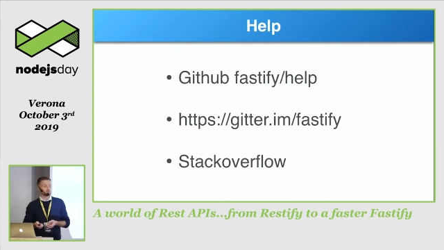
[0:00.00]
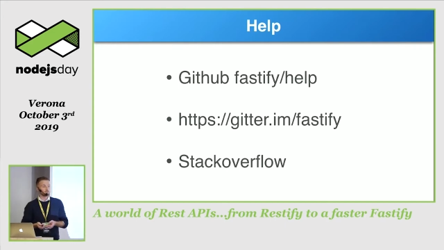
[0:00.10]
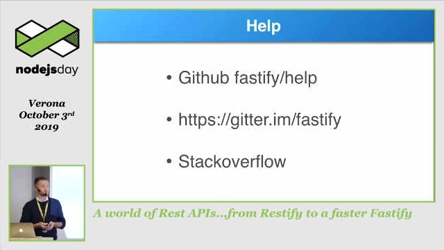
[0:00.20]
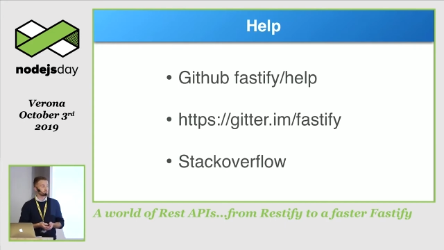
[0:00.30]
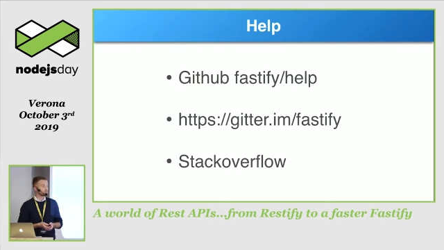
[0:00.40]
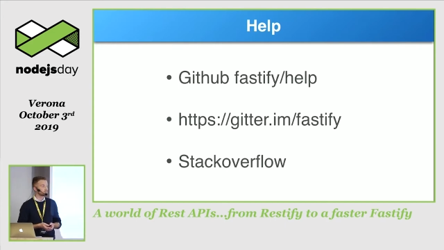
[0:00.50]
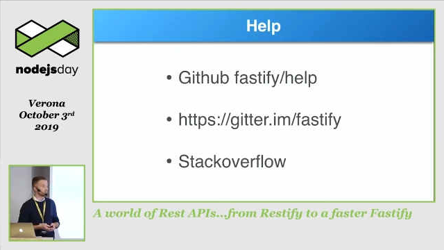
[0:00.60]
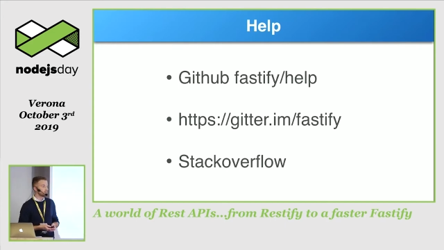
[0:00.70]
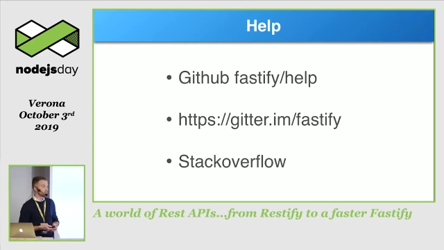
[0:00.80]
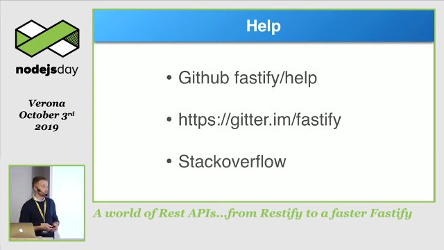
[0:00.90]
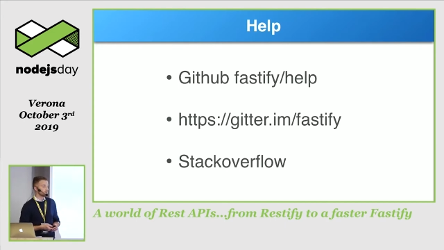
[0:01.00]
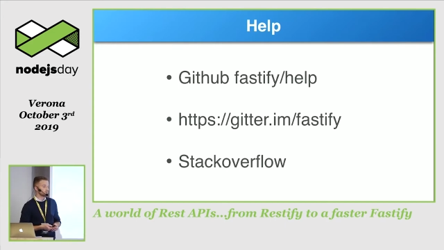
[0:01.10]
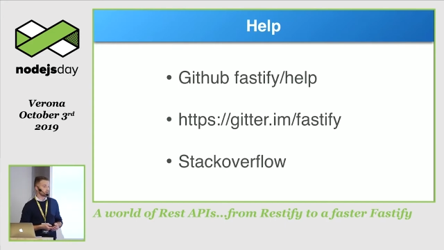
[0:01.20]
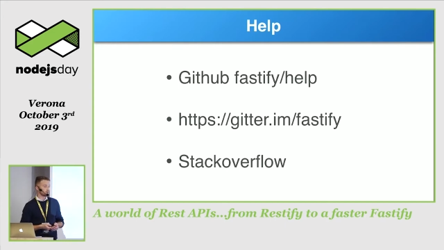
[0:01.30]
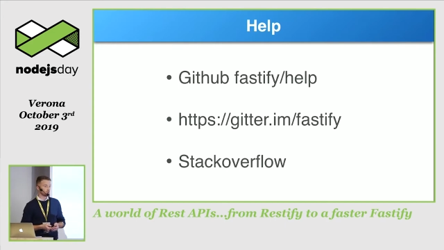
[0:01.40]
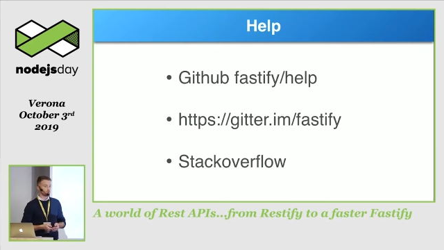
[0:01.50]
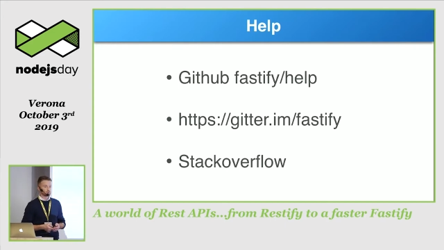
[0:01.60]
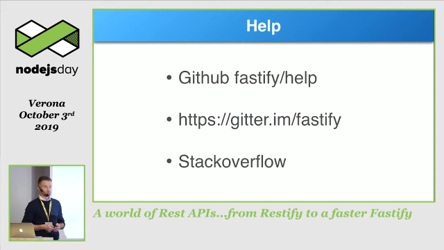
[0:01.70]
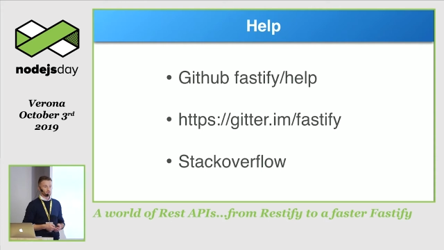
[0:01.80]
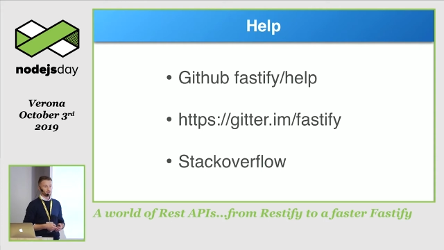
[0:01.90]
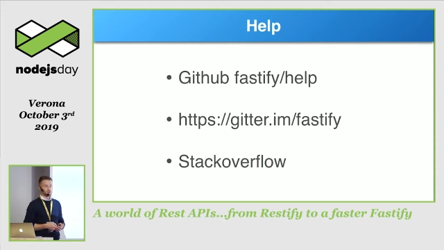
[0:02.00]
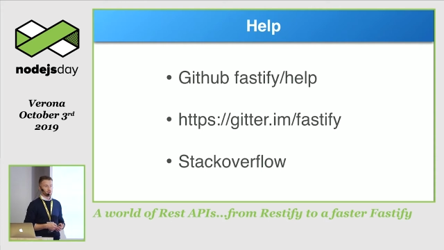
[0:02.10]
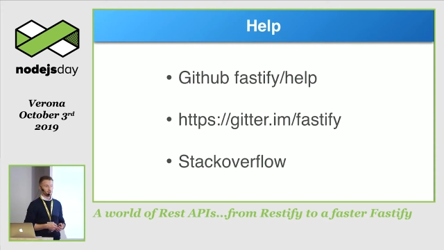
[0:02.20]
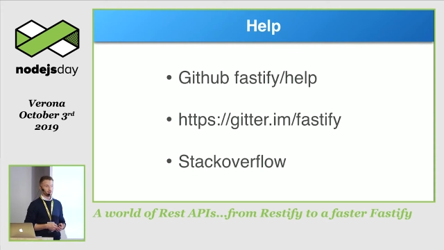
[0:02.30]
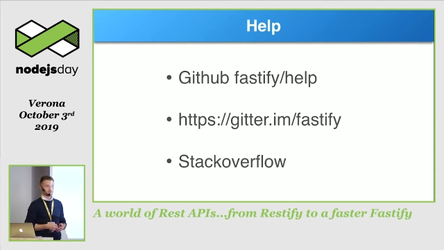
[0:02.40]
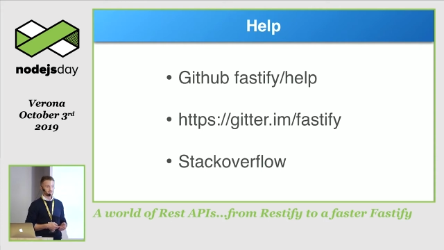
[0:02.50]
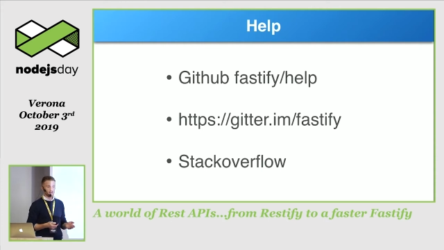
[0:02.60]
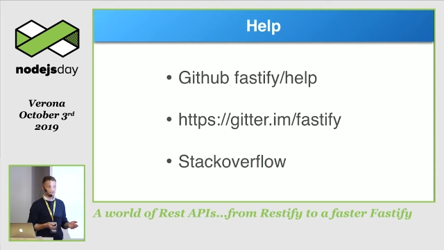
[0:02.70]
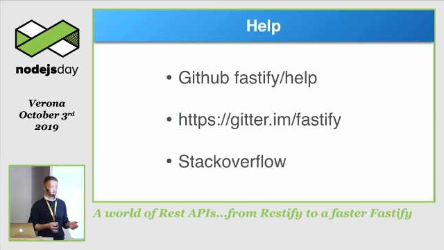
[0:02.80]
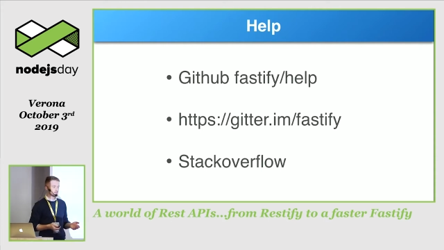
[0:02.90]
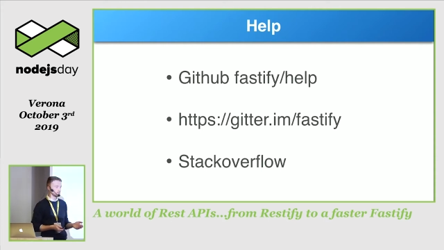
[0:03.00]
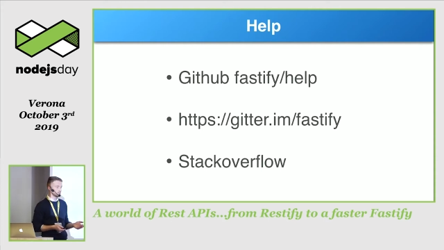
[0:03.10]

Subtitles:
[unreadable: no face in view]